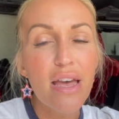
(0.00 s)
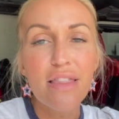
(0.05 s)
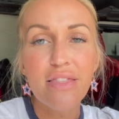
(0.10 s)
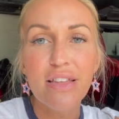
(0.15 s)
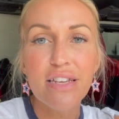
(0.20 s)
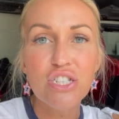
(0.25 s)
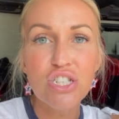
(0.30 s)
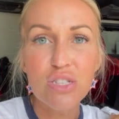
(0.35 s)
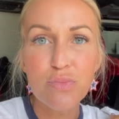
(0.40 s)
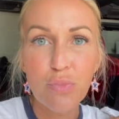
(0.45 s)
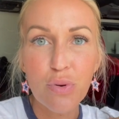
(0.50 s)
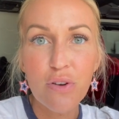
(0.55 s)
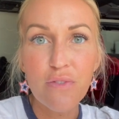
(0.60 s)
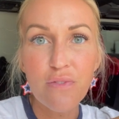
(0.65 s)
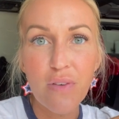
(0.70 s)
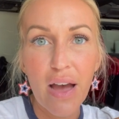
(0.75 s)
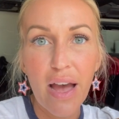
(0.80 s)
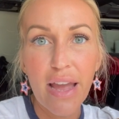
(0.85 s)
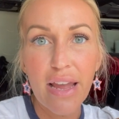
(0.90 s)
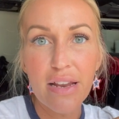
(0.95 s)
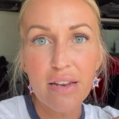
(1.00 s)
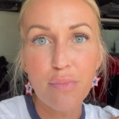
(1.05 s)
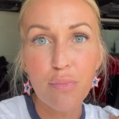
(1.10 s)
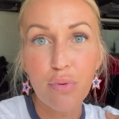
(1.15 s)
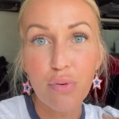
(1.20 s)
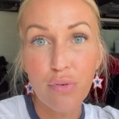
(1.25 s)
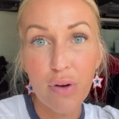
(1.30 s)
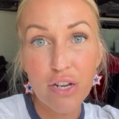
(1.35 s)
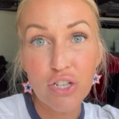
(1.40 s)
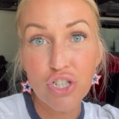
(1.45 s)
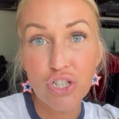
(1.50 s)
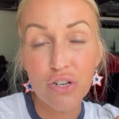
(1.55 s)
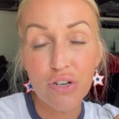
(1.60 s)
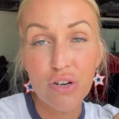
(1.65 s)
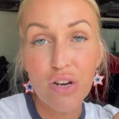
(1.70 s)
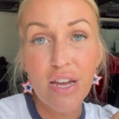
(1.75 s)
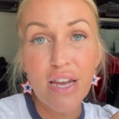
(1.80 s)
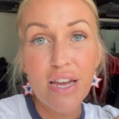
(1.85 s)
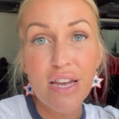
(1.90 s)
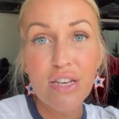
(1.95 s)
They just provide
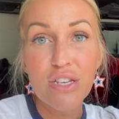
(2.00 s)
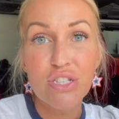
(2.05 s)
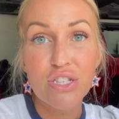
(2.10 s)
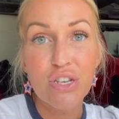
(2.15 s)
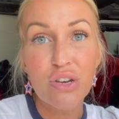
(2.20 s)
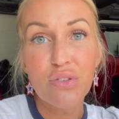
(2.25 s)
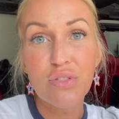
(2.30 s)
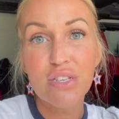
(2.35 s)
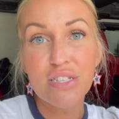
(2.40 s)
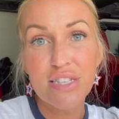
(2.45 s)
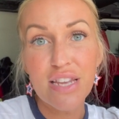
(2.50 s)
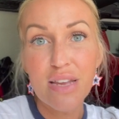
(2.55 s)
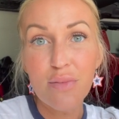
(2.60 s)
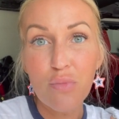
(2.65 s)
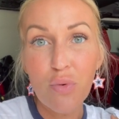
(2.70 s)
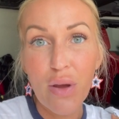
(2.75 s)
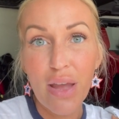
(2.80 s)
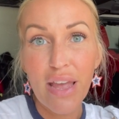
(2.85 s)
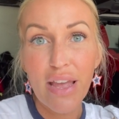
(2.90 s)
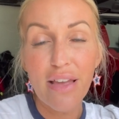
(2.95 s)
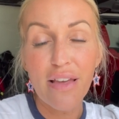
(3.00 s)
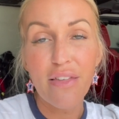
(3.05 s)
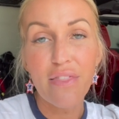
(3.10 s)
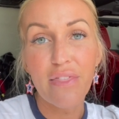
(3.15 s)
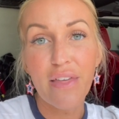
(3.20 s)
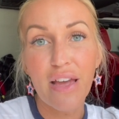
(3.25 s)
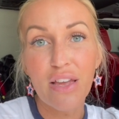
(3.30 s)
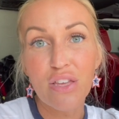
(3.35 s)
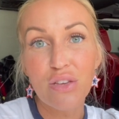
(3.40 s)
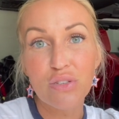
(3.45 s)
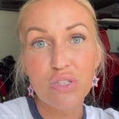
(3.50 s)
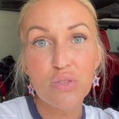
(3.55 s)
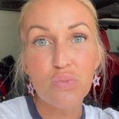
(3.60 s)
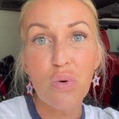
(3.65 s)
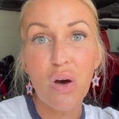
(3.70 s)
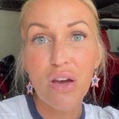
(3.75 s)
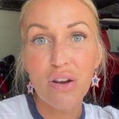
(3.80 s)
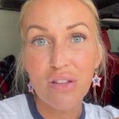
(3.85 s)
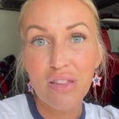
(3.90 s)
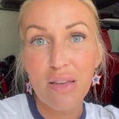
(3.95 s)
pressure. So the same way that you
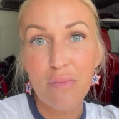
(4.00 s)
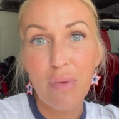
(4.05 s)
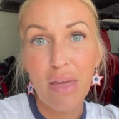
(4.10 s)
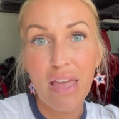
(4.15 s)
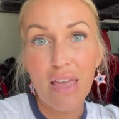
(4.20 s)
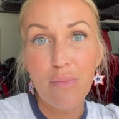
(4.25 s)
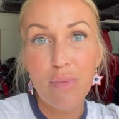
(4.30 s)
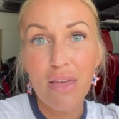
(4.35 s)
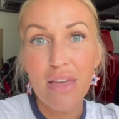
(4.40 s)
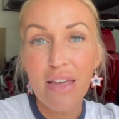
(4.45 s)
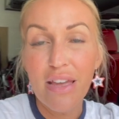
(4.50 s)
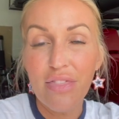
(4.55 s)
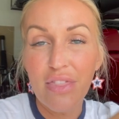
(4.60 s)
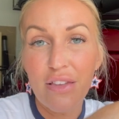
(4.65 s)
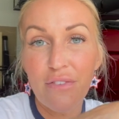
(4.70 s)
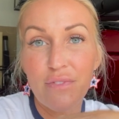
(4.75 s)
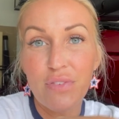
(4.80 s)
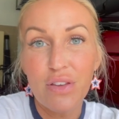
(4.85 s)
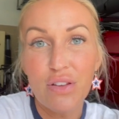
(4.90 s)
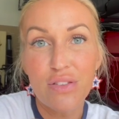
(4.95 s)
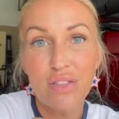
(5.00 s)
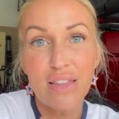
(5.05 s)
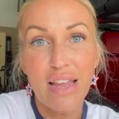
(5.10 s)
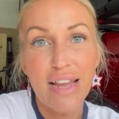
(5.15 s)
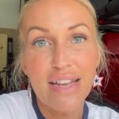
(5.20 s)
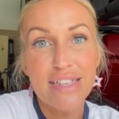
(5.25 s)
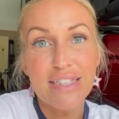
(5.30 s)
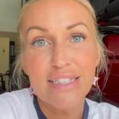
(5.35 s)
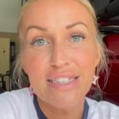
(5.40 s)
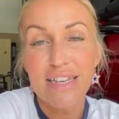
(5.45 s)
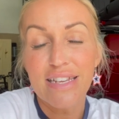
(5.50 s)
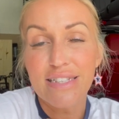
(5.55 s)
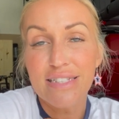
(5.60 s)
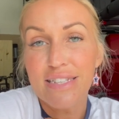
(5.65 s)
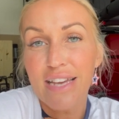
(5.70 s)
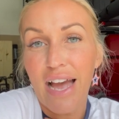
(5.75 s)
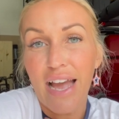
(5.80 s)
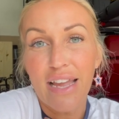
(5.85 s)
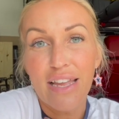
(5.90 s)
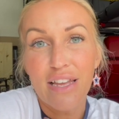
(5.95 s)
swaddle a baby and they feel nice and
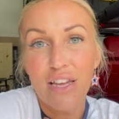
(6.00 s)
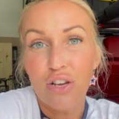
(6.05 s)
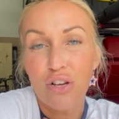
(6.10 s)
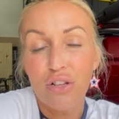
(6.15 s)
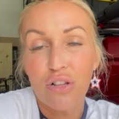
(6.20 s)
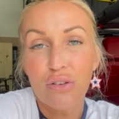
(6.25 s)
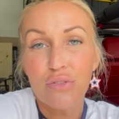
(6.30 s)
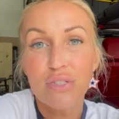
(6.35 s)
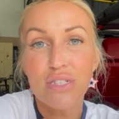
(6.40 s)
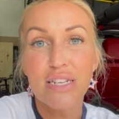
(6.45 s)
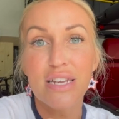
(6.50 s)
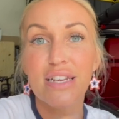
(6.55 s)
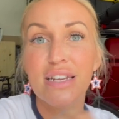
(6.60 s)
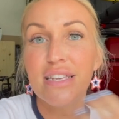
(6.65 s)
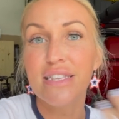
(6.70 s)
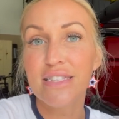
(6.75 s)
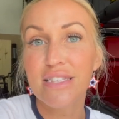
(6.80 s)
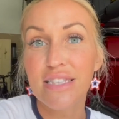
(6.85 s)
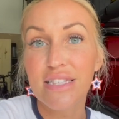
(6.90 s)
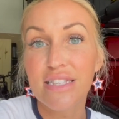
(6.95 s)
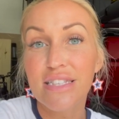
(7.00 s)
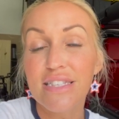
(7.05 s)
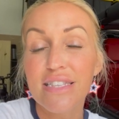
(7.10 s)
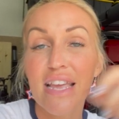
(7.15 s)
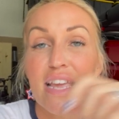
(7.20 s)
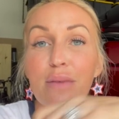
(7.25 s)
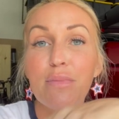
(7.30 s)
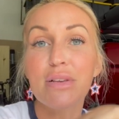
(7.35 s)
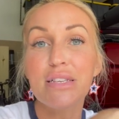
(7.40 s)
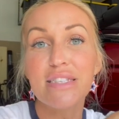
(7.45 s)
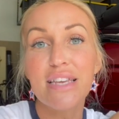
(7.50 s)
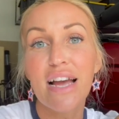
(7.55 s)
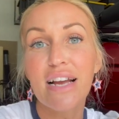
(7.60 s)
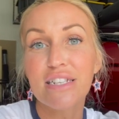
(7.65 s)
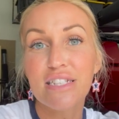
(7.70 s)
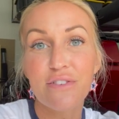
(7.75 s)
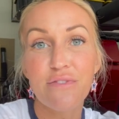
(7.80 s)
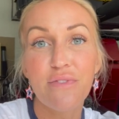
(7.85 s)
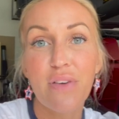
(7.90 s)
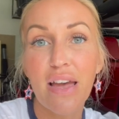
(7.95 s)
tight and closed in, it's the same
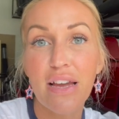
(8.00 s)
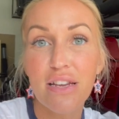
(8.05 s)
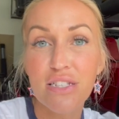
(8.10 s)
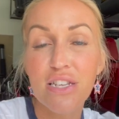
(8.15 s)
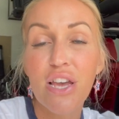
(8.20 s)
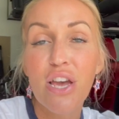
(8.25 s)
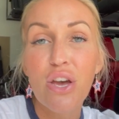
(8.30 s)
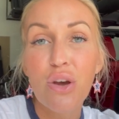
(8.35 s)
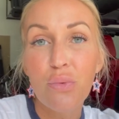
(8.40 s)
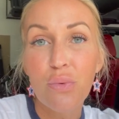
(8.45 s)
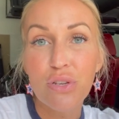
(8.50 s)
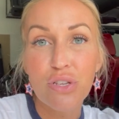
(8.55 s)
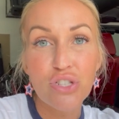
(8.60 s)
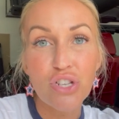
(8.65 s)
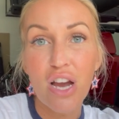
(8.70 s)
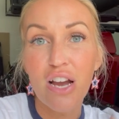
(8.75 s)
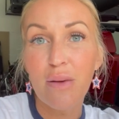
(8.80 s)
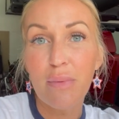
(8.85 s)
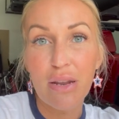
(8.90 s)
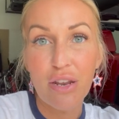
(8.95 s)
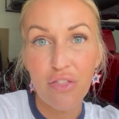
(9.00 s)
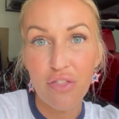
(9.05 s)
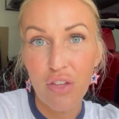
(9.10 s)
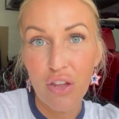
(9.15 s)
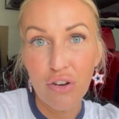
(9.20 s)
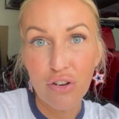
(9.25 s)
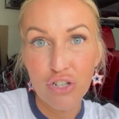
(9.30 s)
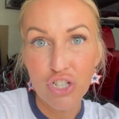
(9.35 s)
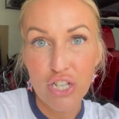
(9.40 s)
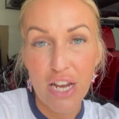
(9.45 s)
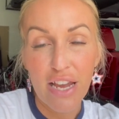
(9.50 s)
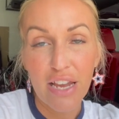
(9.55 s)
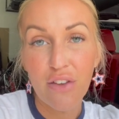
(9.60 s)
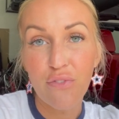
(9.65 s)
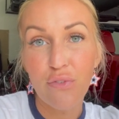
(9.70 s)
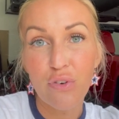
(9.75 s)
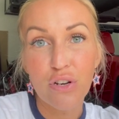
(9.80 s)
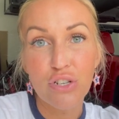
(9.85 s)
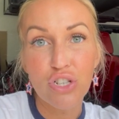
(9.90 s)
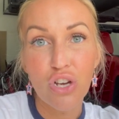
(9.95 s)
exact effect when you talk about a thunder
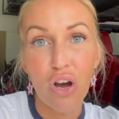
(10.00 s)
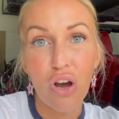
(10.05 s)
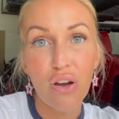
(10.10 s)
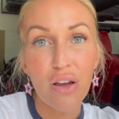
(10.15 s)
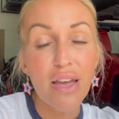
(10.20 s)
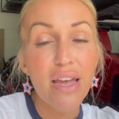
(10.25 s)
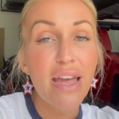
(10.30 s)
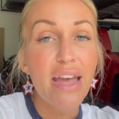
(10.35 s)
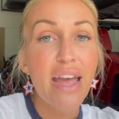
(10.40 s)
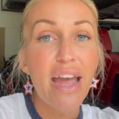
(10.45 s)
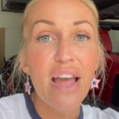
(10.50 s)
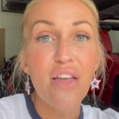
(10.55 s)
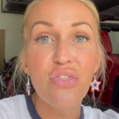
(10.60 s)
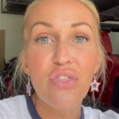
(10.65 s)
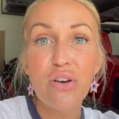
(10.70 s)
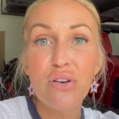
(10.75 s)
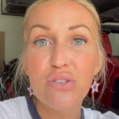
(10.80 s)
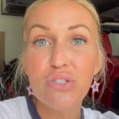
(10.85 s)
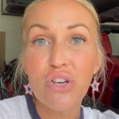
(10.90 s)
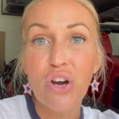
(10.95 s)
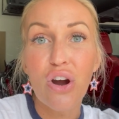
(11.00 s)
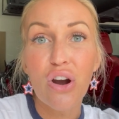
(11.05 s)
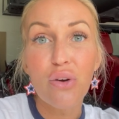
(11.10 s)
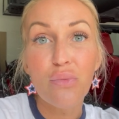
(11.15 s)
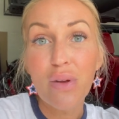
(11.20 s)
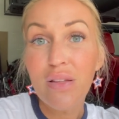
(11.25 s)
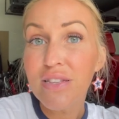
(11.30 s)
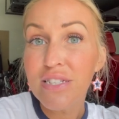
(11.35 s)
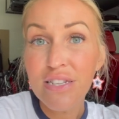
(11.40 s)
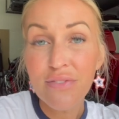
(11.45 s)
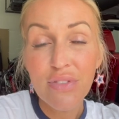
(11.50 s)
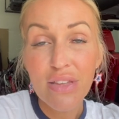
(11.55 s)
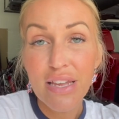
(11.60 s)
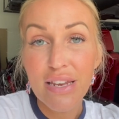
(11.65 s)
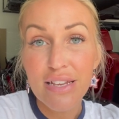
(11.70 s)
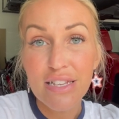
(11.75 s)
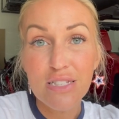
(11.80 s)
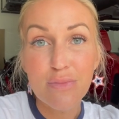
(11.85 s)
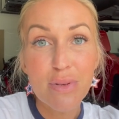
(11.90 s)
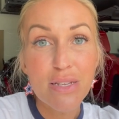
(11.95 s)
jacket for a dog. And those are relatively
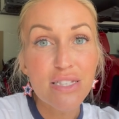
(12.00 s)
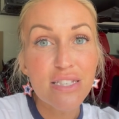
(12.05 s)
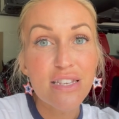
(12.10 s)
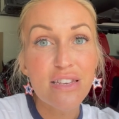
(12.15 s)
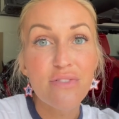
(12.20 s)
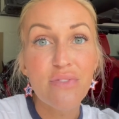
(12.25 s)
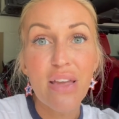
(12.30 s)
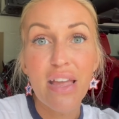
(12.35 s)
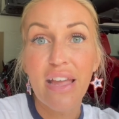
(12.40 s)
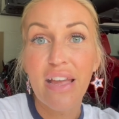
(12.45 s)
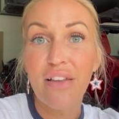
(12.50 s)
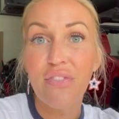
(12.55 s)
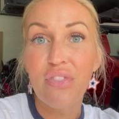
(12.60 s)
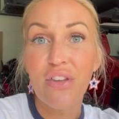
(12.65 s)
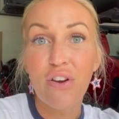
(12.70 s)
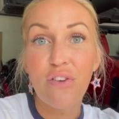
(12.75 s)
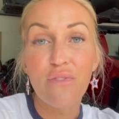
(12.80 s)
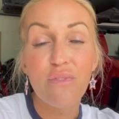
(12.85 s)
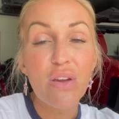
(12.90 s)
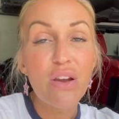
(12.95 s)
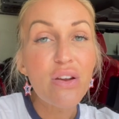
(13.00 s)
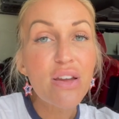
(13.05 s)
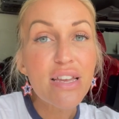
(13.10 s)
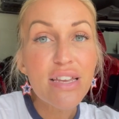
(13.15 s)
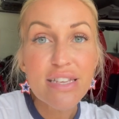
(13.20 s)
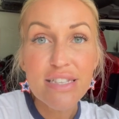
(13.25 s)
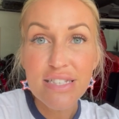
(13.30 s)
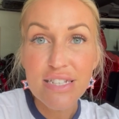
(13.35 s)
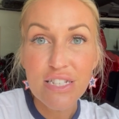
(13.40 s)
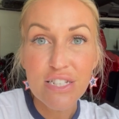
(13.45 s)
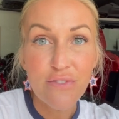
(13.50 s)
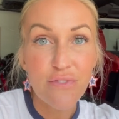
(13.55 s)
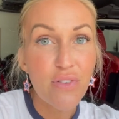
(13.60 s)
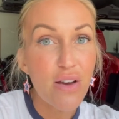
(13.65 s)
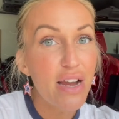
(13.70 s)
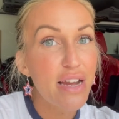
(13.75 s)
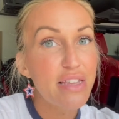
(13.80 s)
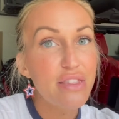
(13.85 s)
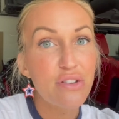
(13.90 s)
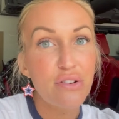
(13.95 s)
inexpensive and they're very easy to
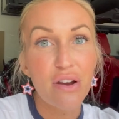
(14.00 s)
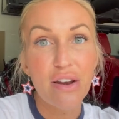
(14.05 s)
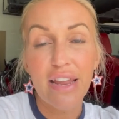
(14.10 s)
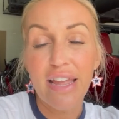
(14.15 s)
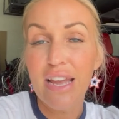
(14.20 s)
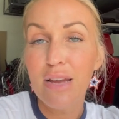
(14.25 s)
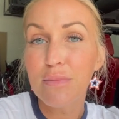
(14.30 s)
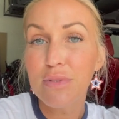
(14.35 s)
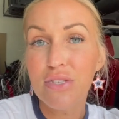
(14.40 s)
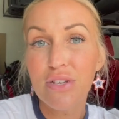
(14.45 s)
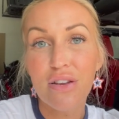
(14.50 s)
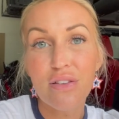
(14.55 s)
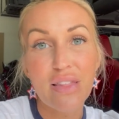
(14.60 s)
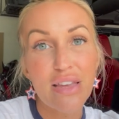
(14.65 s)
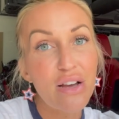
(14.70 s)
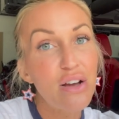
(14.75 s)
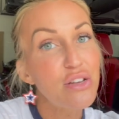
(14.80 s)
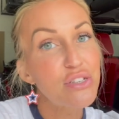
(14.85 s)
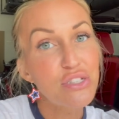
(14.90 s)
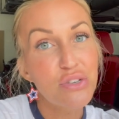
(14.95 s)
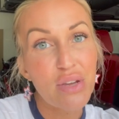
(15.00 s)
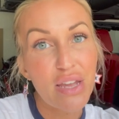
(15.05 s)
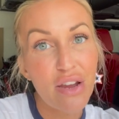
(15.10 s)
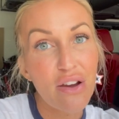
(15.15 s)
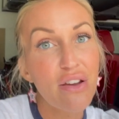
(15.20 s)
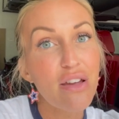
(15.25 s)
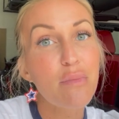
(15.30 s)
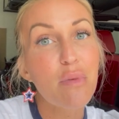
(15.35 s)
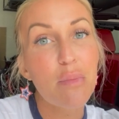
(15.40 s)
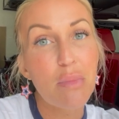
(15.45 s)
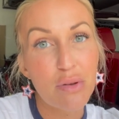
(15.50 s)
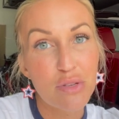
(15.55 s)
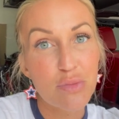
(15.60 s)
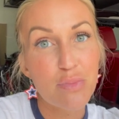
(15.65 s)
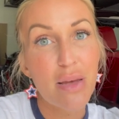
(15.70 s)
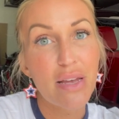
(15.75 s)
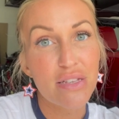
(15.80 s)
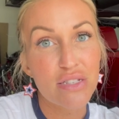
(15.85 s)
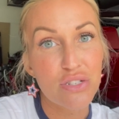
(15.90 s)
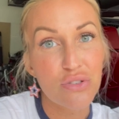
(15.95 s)
find. They're on Amazon. They also carry them at most
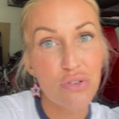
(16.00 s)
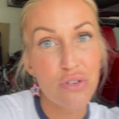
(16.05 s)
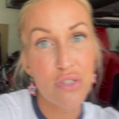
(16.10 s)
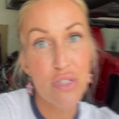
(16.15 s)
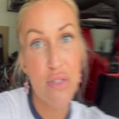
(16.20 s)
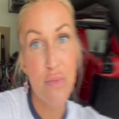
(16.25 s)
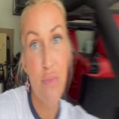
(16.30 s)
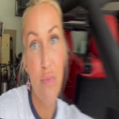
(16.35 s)
pet stores.